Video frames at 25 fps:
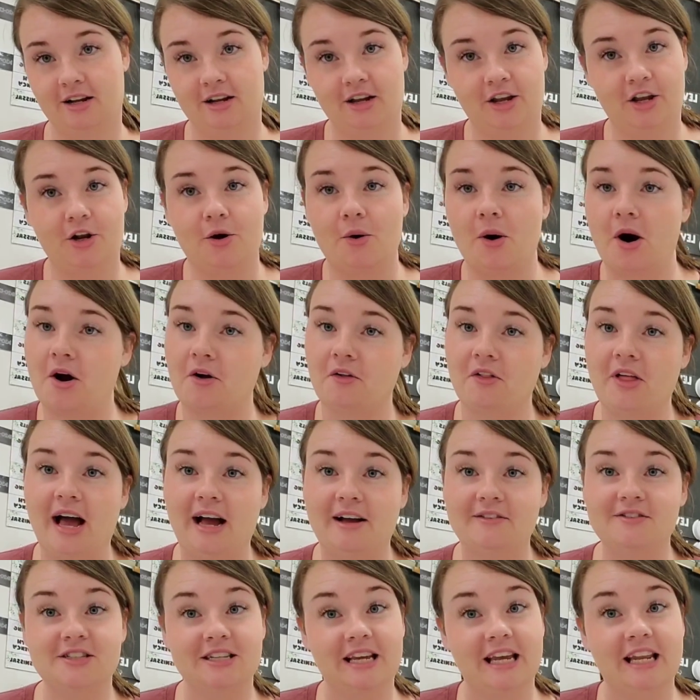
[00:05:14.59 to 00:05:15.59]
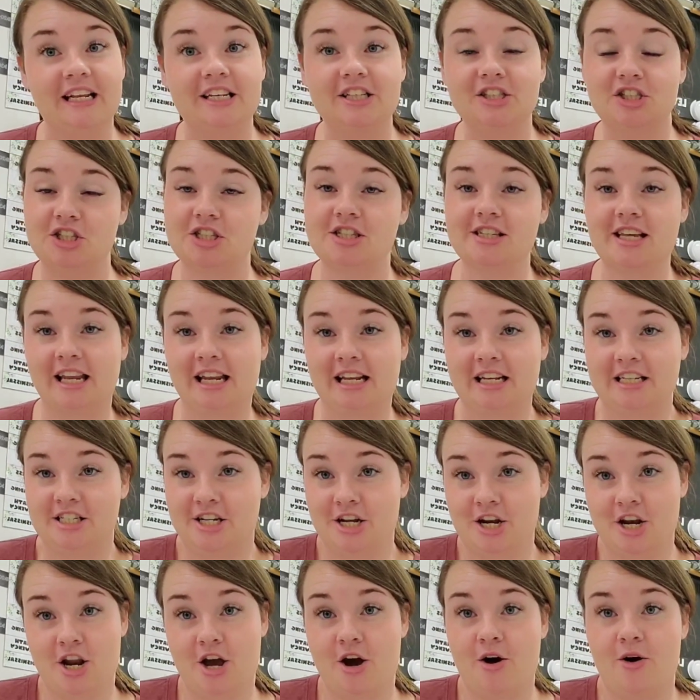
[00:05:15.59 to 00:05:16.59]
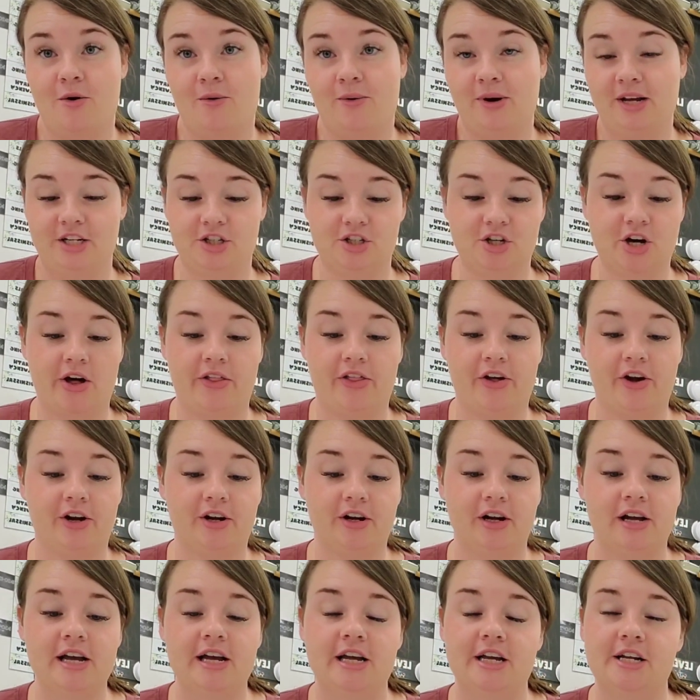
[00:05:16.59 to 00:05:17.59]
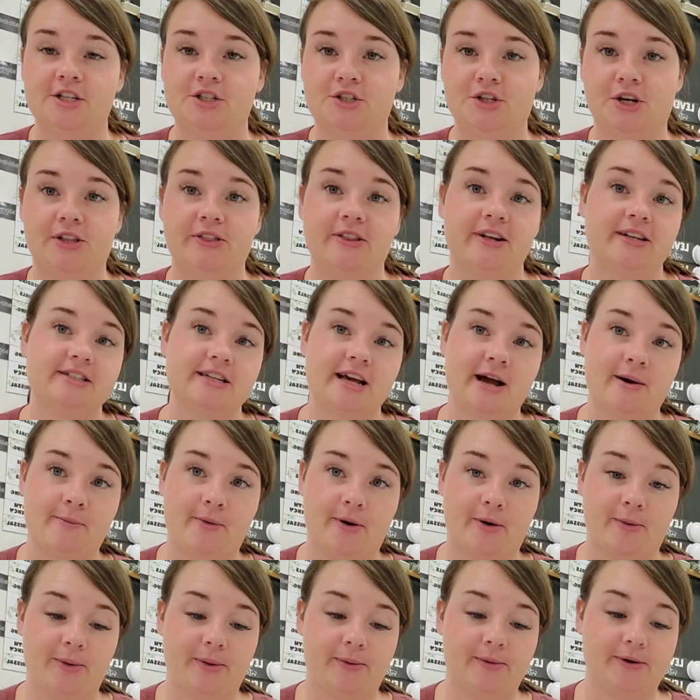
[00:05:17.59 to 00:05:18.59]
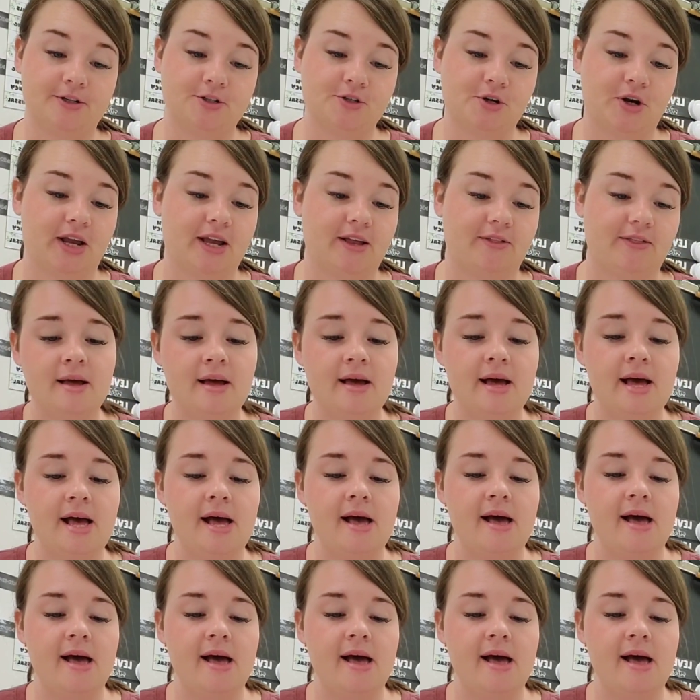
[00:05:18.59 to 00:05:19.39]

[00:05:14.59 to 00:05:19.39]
you know, our lives, just getting to know each other during that time while we were drinking that.